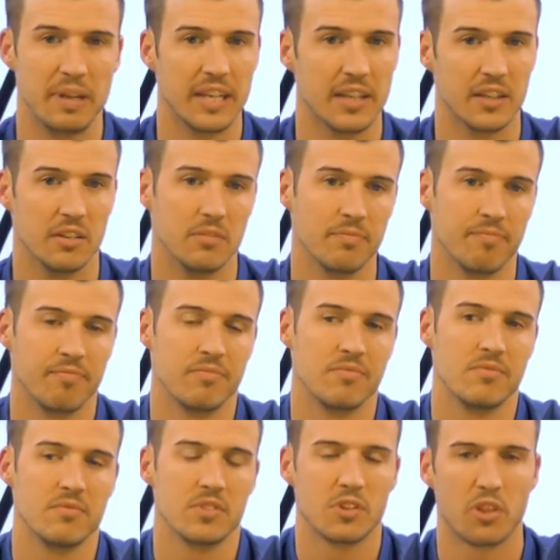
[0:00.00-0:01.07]
making
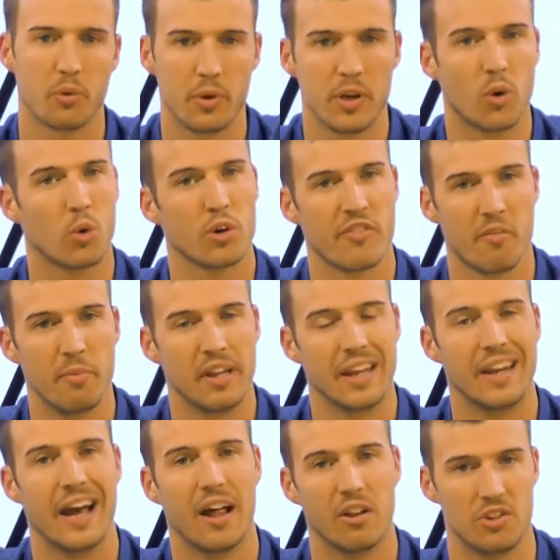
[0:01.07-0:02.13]
$750,000
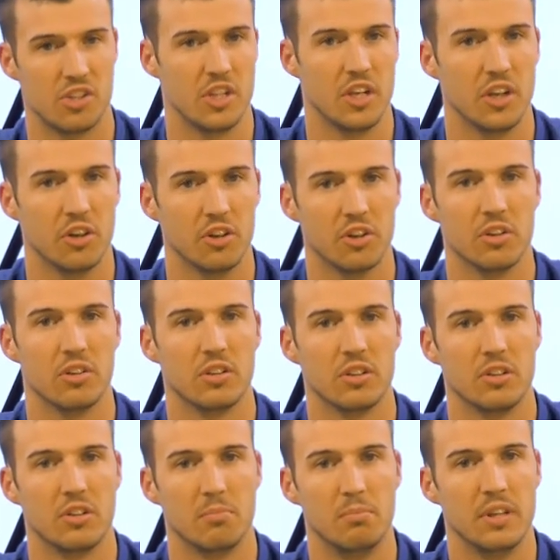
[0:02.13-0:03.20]
a year,
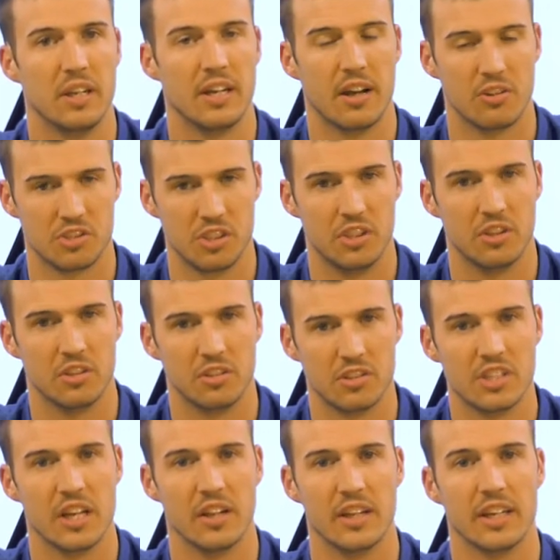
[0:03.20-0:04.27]
$1 million a year
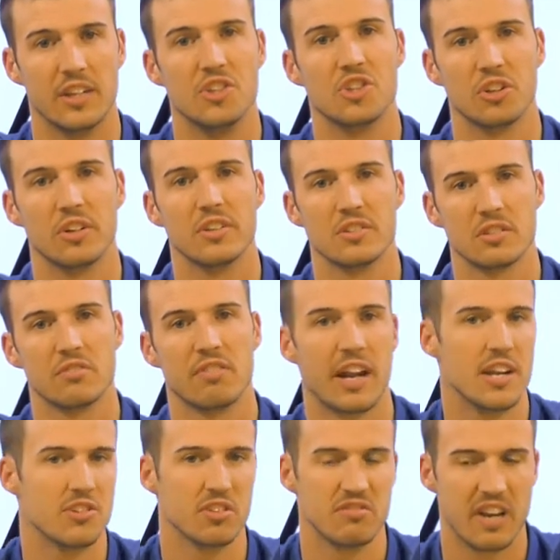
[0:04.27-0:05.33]
selling insurance,
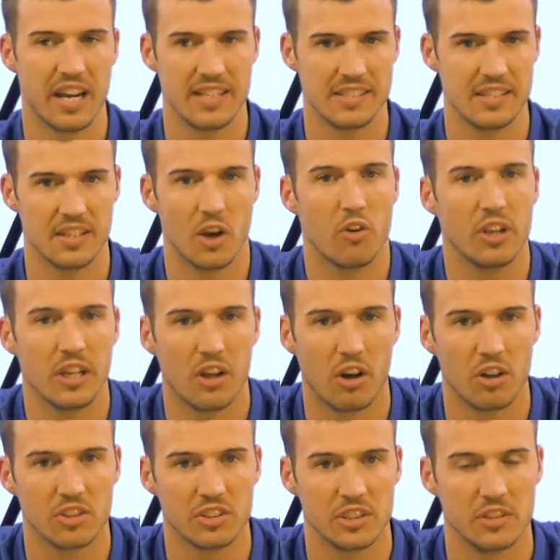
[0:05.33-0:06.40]
financial advising, owning
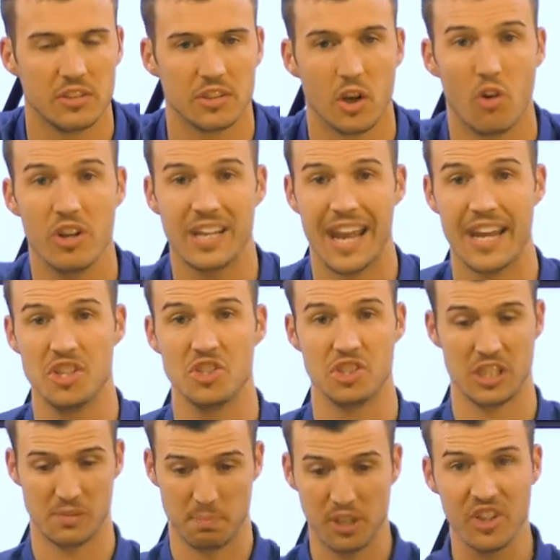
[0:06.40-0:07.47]
call centers, owning
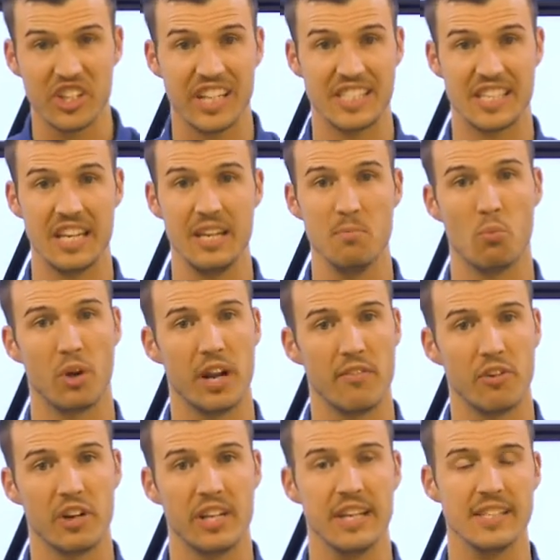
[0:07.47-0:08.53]
agencies, building a team,
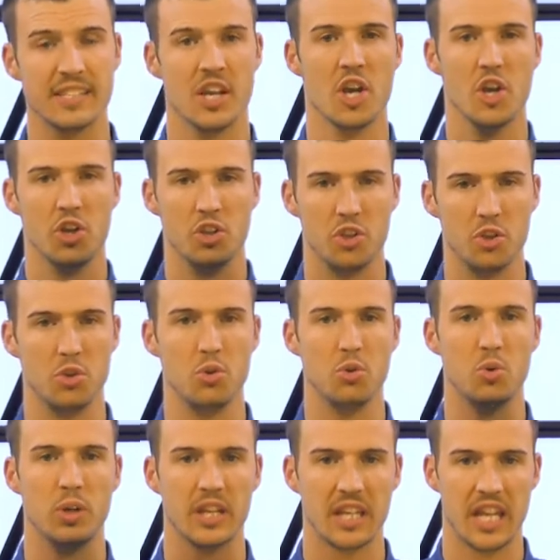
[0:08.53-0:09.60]
whatever it is,
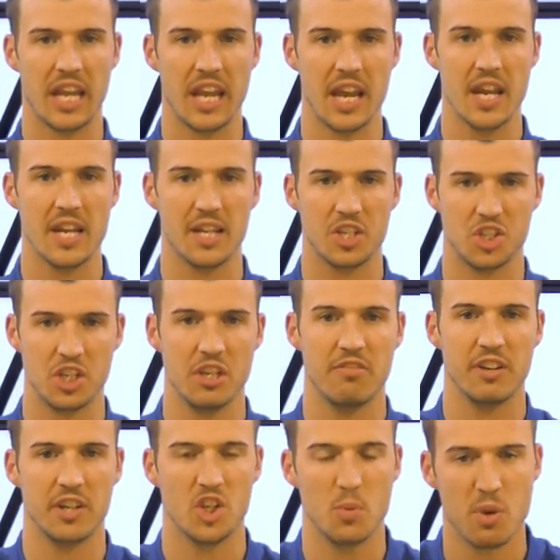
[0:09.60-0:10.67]
you can achieve
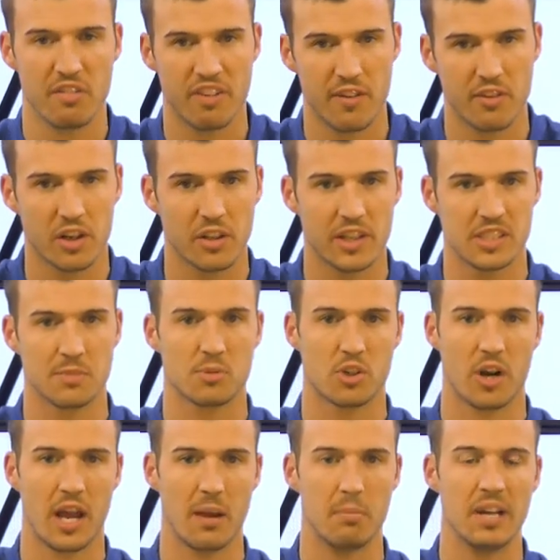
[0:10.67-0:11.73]
it. Do me a favor, click
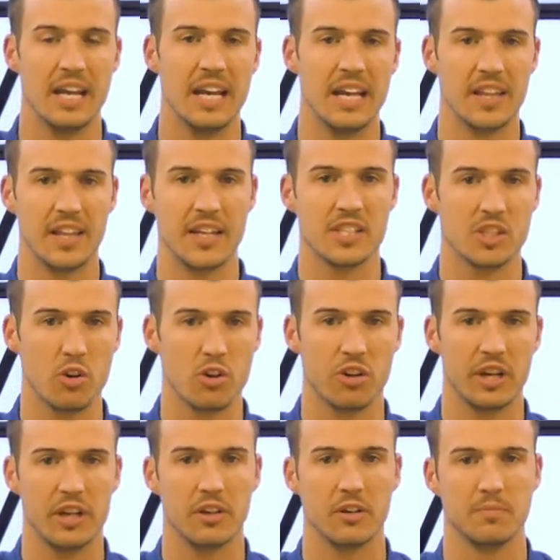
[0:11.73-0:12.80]
subscribe, let us know you're
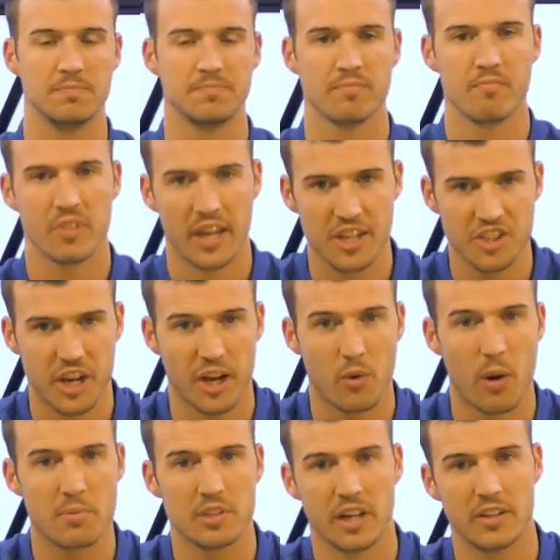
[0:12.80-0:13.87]
here, and check out
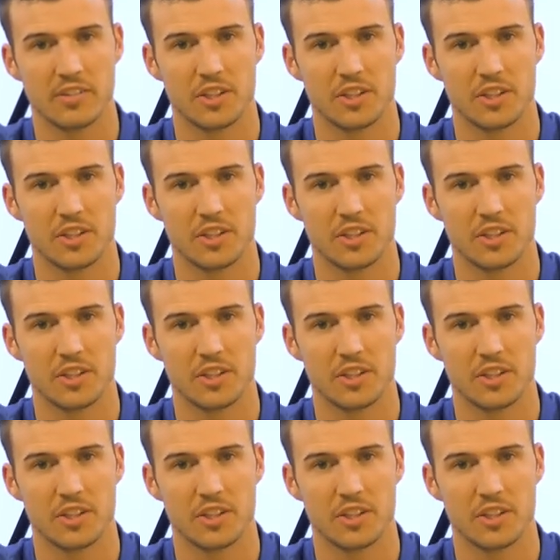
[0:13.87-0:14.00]
our website,